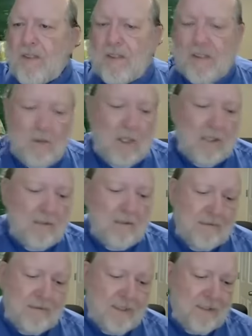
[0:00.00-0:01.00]
well,
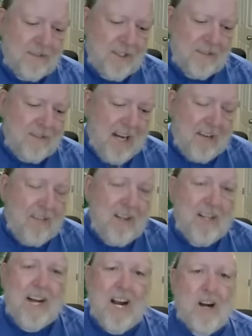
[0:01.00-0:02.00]
in fact, the
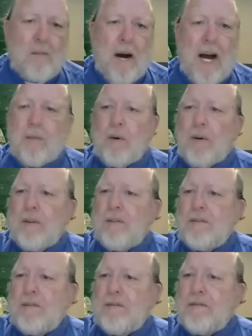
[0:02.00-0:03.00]
entire Bible,
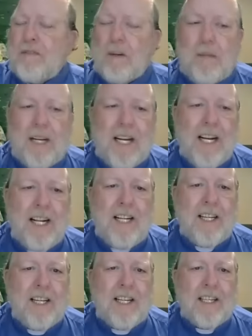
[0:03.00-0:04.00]
from beginning
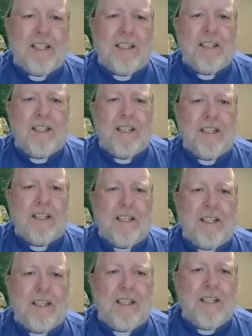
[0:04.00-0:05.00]
to end,
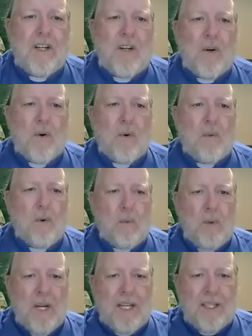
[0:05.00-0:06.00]
were
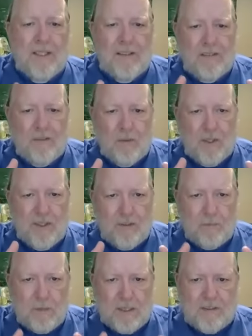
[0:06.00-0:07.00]
written with
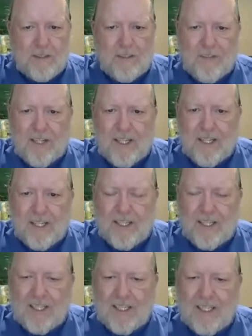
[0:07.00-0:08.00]
specific
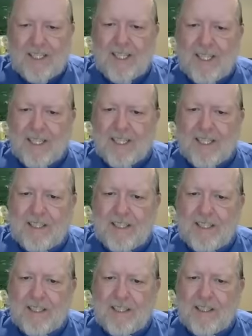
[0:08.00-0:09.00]
intent.
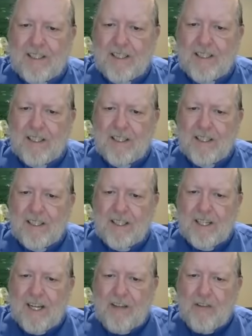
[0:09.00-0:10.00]

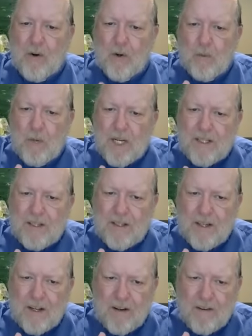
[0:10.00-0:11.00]
And they were written
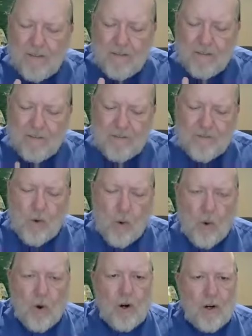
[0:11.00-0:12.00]

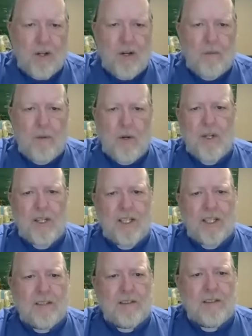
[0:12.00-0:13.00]
for
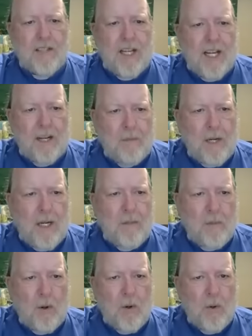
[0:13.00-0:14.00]
communities and
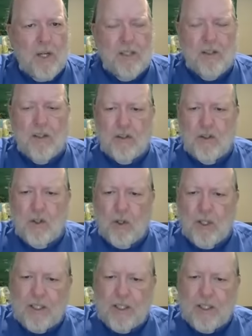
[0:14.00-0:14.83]
people who understood